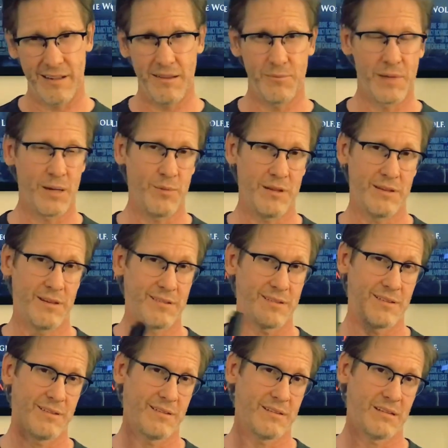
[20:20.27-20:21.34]
maybe this
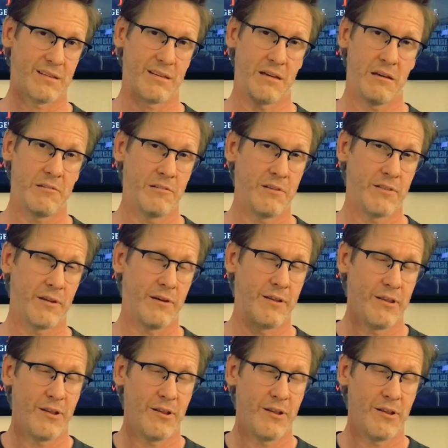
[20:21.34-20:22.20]
is 130.